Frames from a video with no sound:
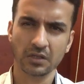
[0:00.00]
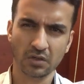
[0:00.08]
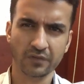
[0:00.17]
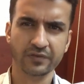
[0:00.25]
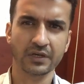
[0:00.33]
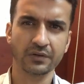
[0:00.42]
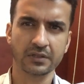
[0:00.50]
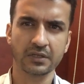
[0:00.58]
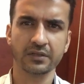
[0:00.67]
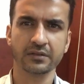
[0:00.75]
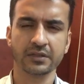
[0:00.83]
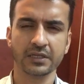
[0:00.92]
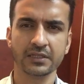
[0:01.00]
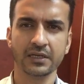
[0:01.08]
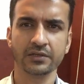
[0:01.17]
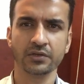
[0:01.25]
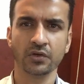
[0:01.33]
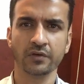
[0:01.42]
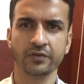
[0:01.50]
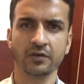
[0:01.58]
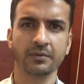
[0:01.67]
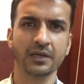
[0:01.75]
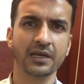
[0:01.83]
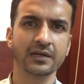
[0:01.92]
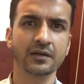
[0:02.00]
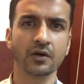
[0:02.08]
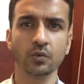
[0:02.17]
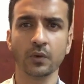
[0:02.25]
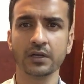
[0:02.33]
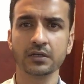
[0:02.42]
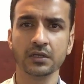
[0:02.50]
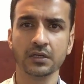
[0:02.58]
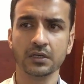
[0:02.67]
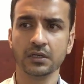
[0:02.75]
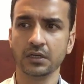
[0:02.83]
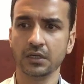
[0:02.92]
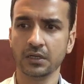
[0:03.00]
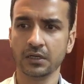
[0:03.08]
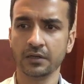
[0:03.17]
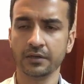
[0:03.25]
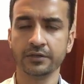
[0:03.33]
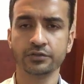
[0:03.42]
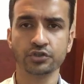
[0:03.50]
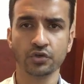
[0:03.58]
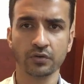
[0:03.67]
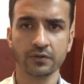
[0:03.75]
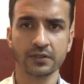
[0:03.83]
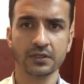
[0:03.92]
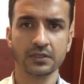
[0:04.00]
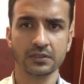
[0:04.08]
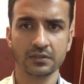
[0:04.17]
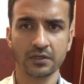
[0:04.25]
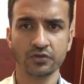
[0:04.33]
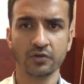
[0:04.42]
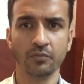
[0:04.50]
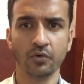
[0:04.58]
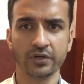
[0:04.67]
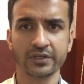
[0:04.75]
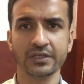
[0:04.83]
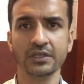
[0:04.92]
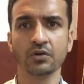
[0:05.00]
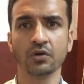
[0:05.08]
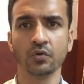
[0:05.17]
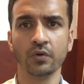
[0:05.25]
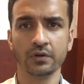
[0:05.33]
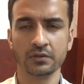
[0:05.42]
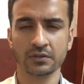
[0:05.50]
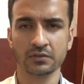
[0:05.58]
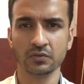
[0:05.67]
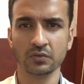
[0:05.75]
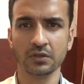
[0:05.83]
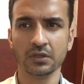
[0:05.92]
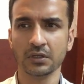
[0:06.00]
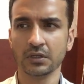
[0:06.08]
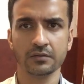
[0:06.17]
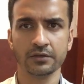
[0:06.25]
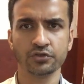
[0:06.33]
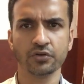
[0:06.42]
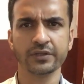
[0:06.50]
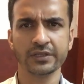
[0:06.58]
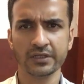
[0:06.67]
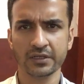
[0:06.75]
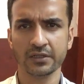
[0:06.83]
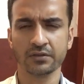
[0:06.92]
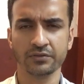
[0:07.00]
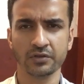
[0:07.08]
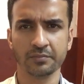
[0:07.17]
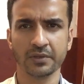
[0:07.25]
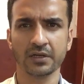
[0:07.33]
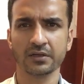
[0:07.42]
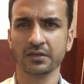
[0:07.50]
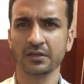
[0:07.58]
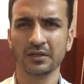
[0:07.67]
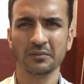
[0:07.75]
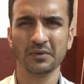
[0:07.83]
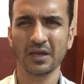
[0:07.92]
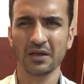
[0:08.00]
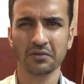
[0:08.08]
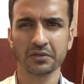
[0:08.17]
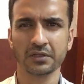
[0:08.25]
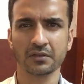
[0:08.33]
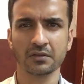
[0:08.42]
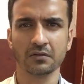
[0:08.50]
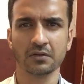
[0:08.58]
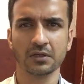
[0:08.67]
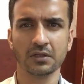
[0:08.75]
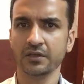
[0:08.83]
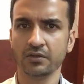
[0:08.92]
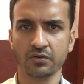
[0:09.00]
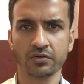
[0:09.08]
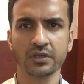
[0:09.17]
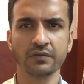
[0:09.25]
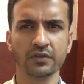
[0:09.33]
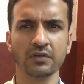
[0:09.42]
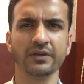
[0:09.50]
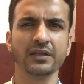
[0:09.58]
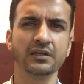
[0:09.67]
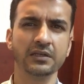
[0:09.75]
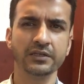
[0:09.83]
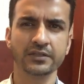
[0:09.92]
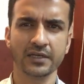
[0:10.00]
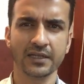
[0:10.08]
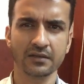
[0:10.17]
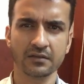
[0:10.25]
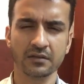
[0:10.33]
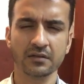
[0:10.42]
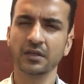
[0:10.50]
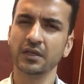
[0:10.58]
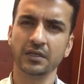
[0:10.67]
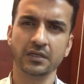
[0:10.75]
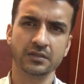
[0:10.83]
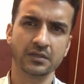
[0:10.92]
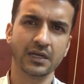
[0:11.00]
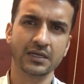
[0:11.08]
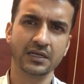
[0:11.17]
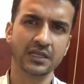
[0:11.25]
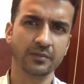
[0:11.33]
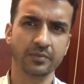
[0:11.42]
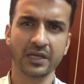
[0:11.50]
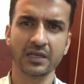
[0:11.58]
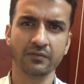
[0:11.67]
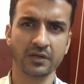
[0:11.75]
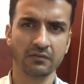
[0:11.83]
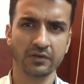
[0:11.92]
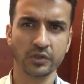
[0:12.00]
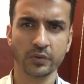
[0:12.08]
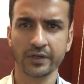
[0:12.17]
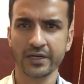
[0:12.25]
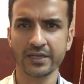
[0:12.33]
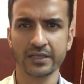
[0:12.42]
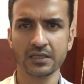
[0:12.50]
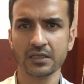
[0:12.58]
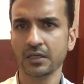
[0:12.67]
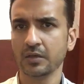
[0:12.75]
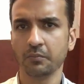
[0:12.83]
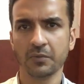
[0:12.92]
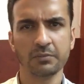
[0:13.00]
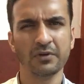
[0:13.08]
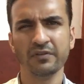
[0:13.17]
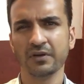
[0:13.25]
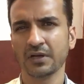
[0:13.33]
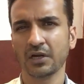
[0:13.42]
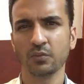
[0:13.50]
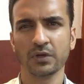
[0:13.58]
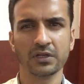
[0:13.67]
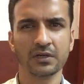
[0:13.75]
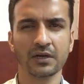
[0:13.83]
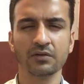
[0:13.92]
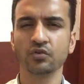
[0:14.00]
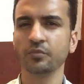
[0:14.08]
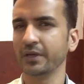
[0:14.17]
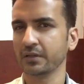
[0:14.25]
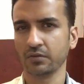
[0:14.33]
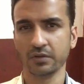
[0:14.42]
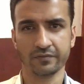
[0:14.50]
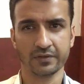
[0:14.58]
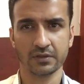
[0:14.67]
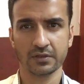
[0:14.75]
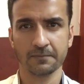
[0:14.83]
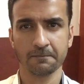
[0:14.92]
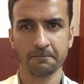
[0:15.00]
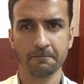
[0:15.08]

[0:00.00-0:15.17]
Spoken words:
A lot of counselors say that, if you apply in round 1, it shows that you're more keen on going to the school. It shows eagerness on your part. But I don't think so. To give you a very cliched answer, you should ideally apply whenever you are ready. But between round 1 and round 2 makes no difference.